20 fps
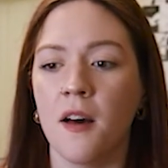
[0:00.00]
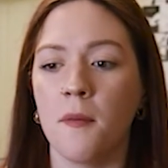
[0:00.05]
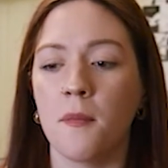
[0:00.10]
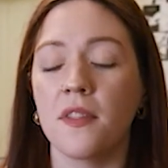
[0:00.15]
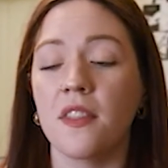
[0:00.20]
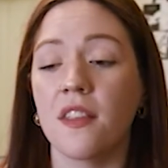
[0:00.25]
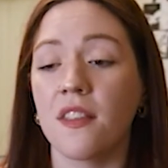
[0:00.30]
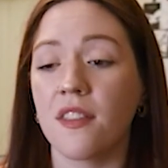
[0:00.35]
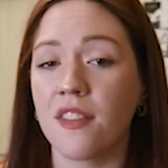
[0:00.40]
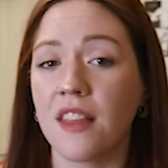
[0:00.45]

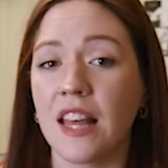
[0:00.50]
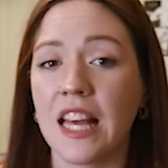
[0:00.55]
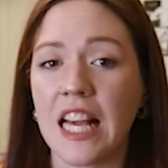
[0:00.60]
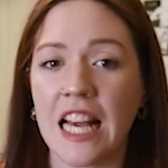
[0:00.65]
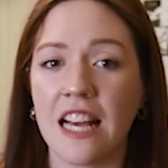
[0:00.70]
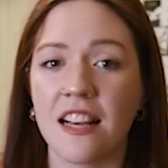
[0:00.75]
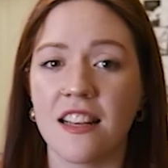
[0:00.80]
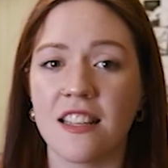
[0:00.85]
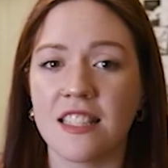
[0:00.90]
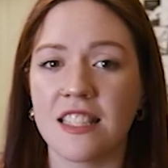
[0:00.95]
But the thing
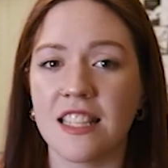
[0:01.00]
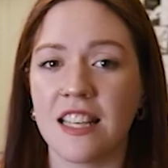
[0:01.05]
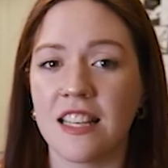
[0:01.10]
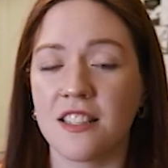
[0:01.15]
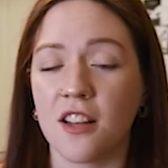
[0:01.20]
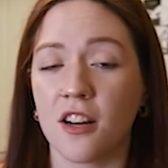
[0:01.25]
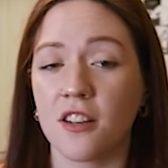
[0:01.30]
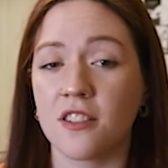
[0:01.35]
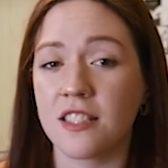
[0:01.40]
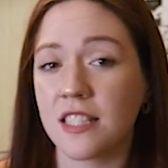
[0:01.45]
is
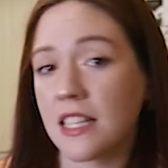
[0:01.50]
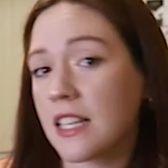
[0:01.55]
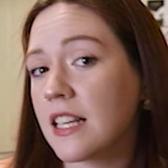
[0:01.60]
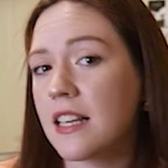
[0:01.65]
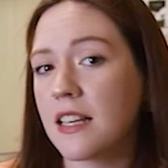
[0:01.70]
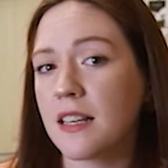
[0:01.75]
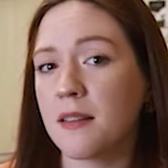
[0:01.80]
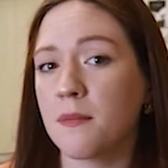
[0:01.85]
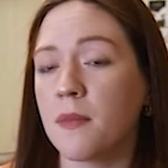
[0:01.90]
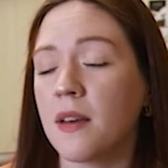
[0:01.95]
our
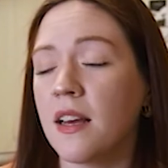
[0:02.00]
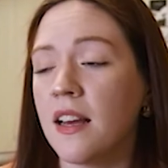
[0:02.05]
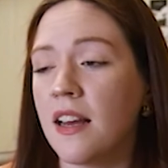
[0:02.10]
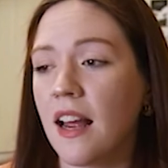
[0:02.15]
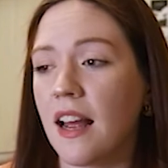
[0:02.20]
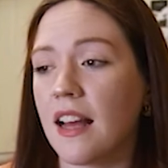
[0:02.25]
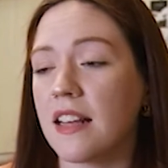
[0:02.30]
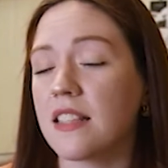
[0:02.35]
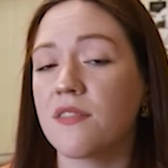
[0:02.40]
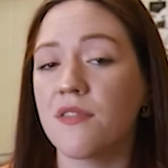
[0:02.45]
team
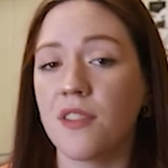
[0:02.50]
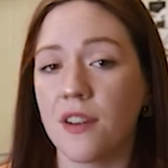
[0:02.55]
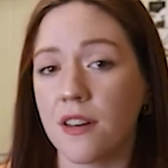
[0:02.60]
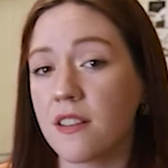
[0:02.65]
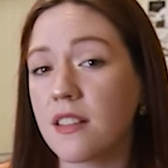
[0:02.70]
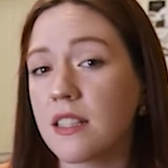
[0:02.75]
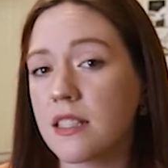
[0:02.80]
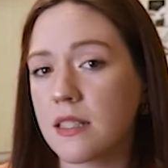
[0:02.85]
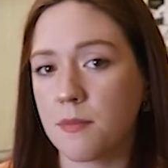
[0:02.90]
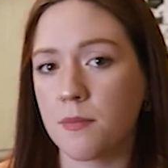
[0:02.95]
is
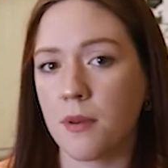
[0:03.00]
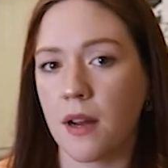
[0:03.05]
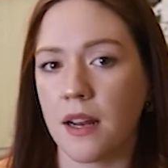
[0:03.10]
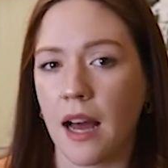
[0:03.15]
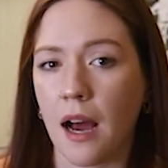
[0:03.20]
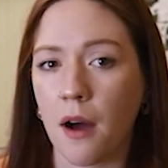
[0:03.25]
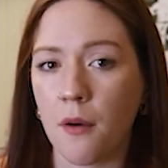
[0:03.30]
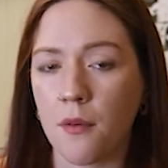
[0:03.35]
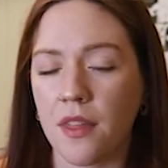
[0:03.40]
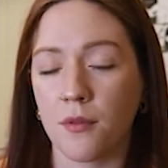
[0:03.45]
fairly spread
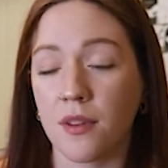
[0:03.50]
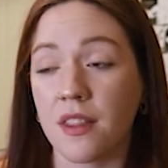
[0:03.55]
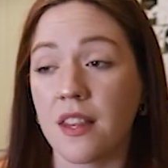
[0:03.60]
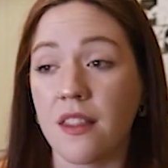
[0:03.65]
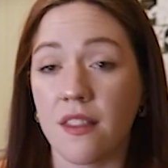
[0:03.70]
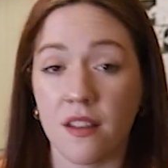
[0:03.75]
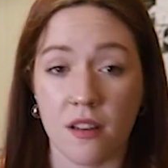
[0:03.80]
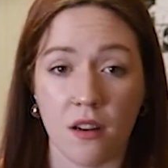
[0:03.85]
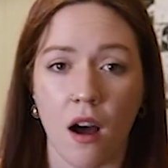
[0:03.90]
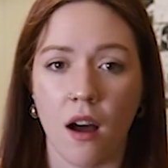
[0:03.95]
out
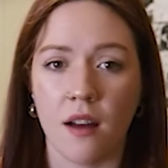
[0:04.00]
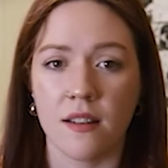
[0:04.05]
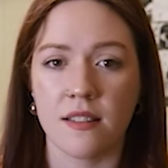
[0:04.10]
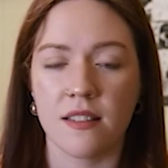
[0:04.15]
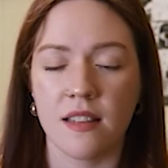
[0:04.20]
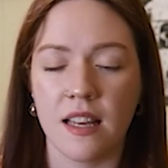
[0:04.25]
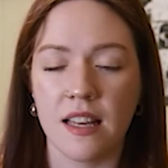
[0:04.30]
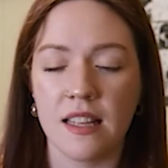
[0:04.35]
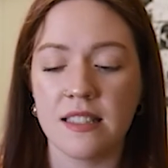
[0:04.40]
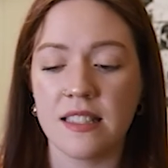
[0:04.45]
within the
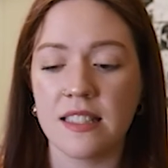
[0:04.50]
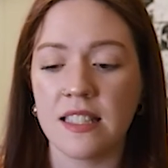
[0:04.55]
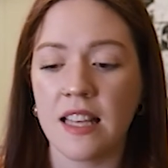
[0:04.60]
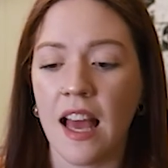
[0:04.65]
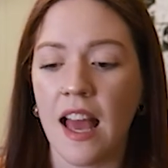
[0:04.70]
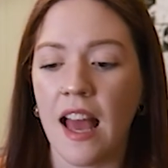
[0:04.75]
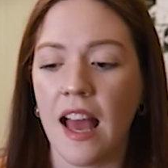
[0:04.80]
continent.